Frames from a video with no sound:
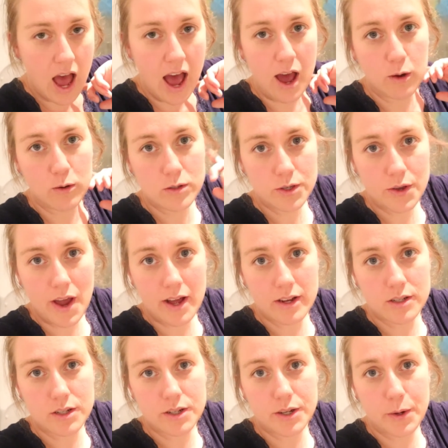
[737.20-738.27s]
I also
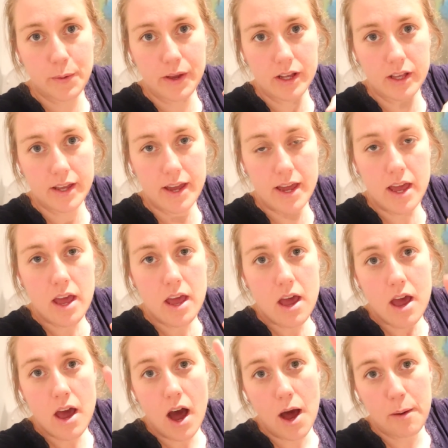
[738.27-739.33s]
had to quickly
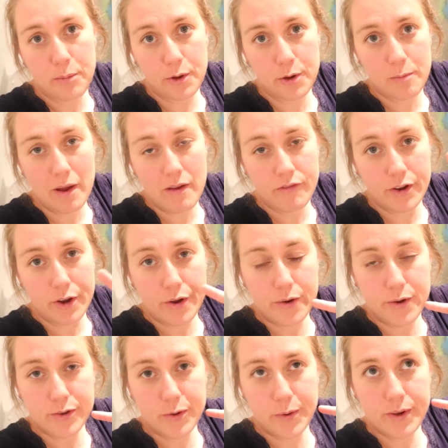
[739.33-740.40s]
upload my
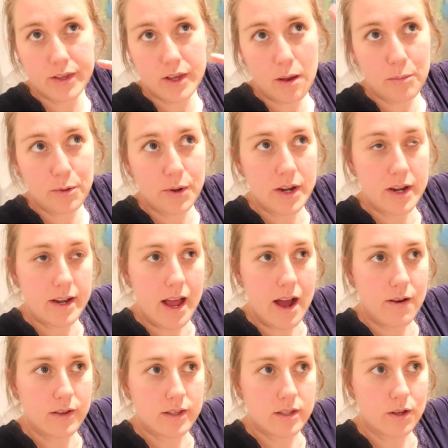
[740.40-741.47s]
video. So it's uploading
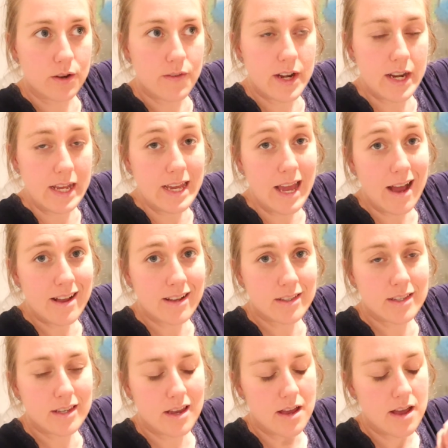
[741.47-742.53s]
now, it's not ready yet,
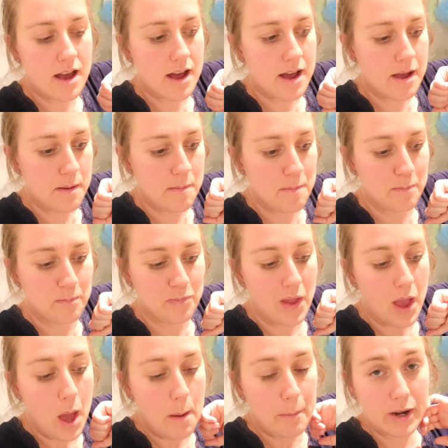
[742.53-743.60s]
um,
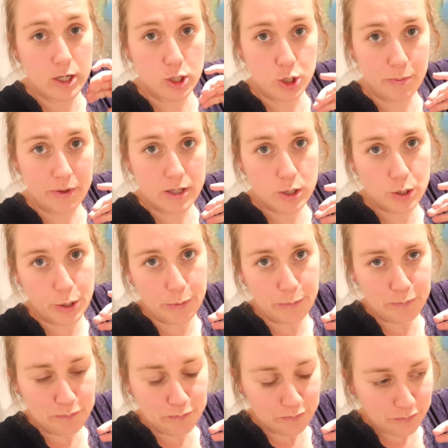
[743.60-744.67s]
but it should be
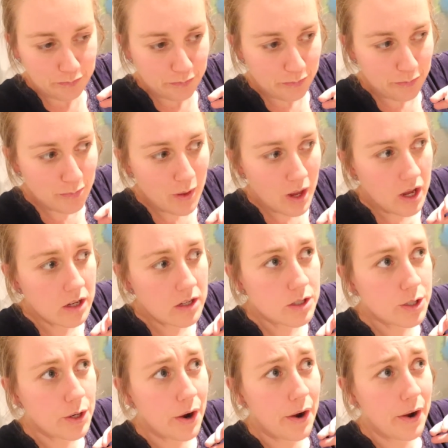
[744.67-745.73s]
soon.
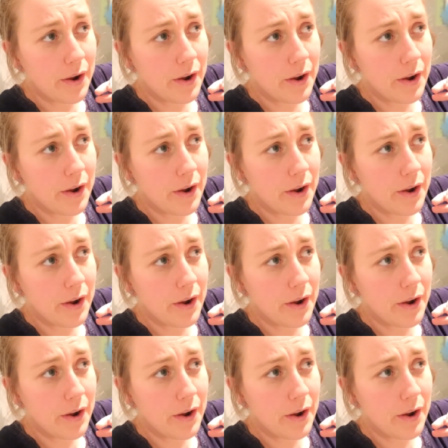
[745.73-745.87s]
So